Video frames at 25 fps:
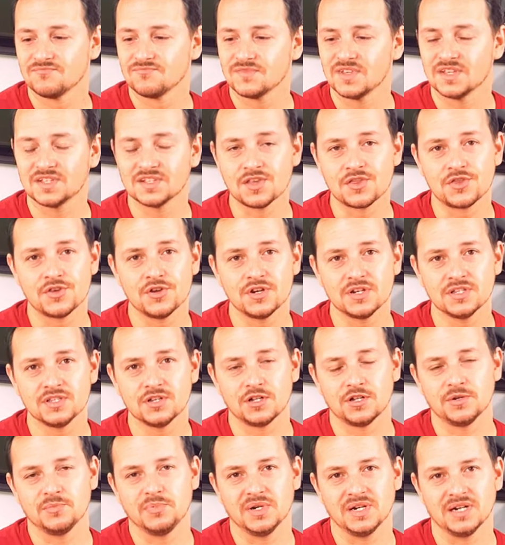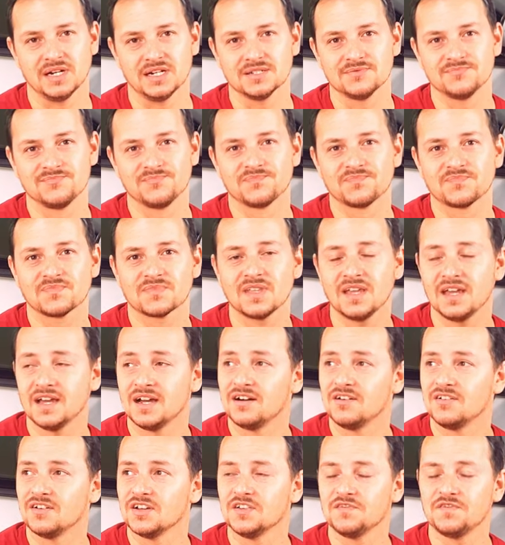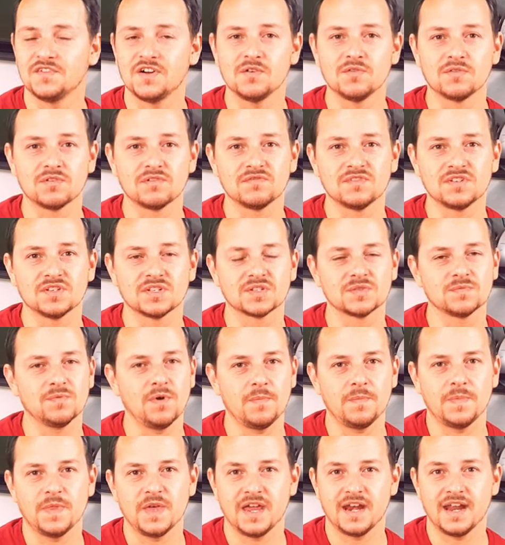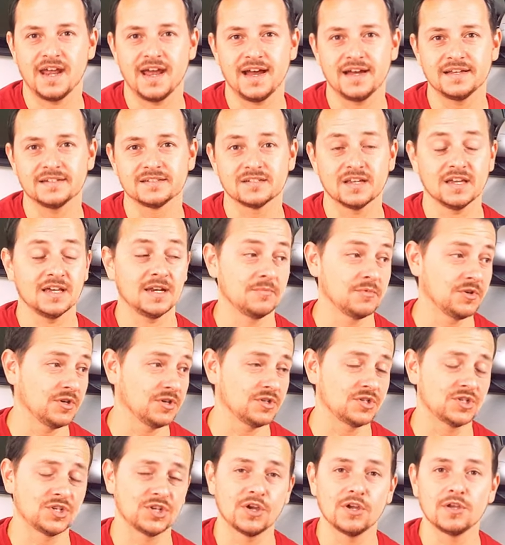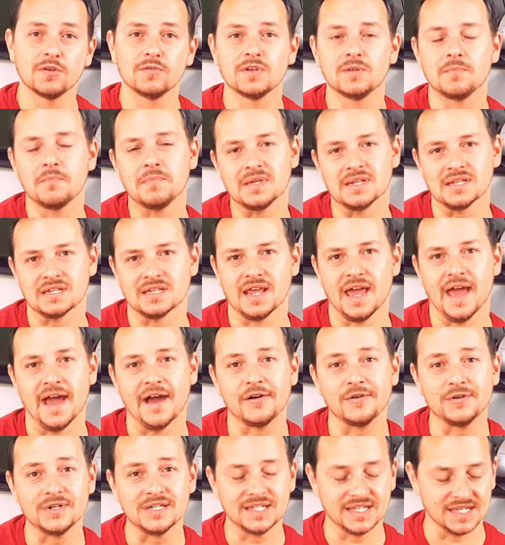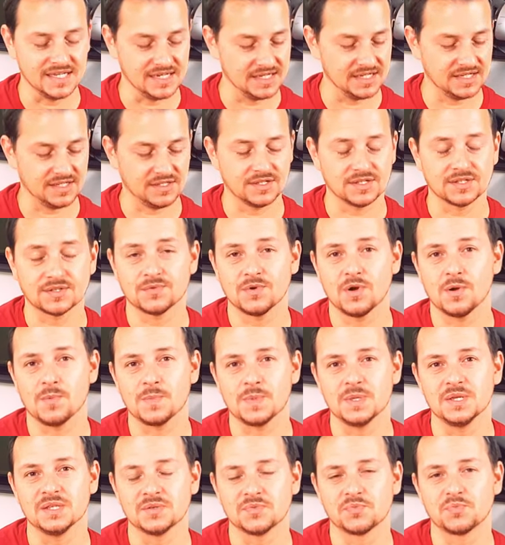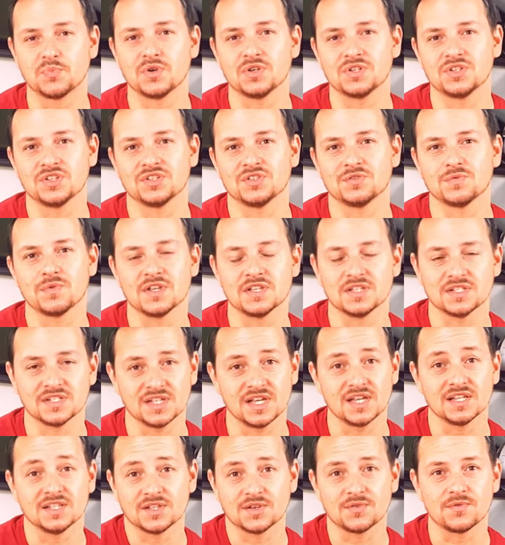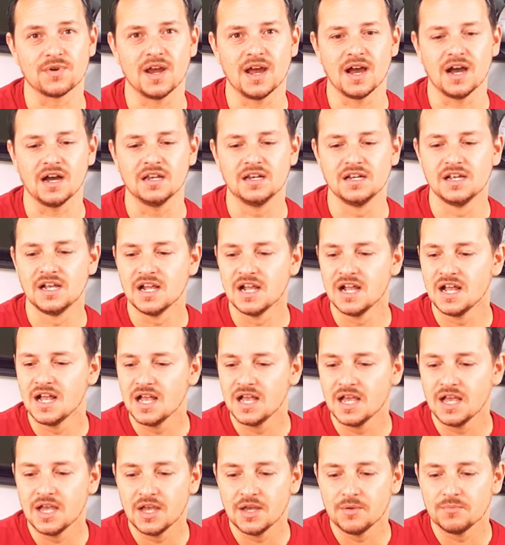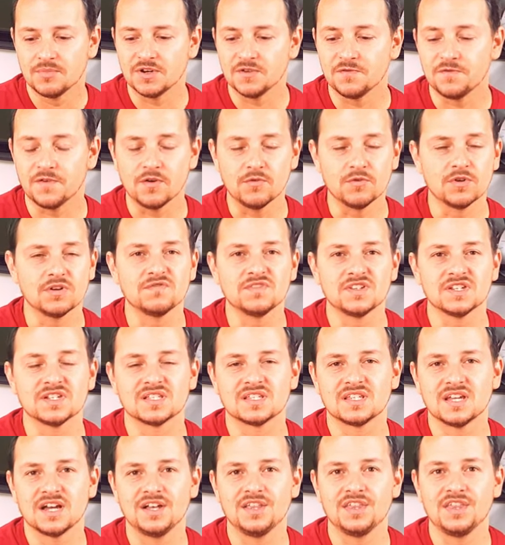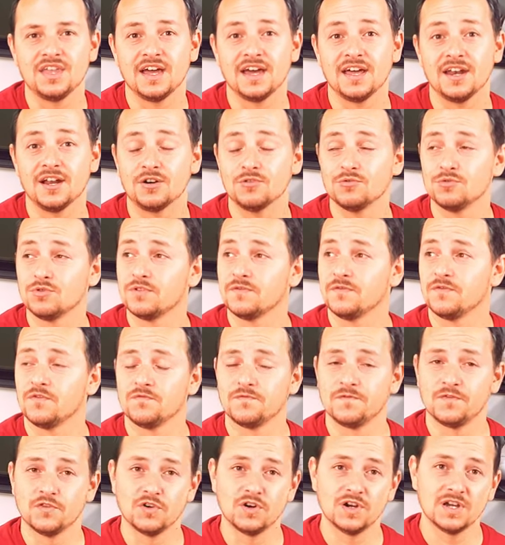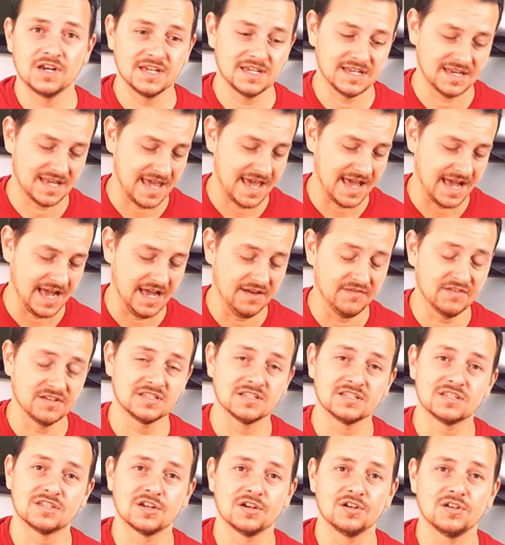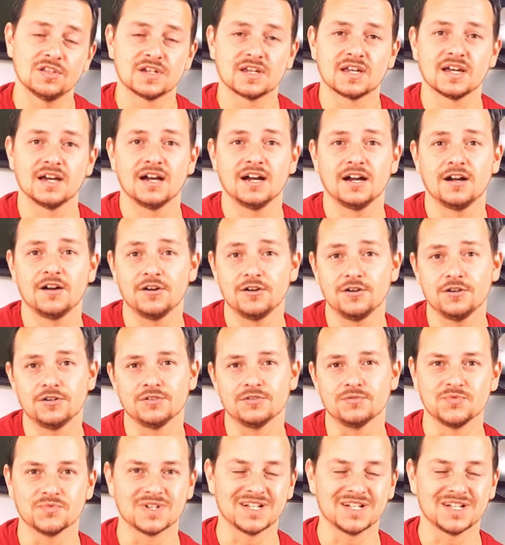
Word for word: is a $30 part. Now, if I would have just swapped that out, and I'm gonna show you in a minute how easy it is to swap this pressure sensor out. But if I would have just done that, I would have avoided having to tow the car home,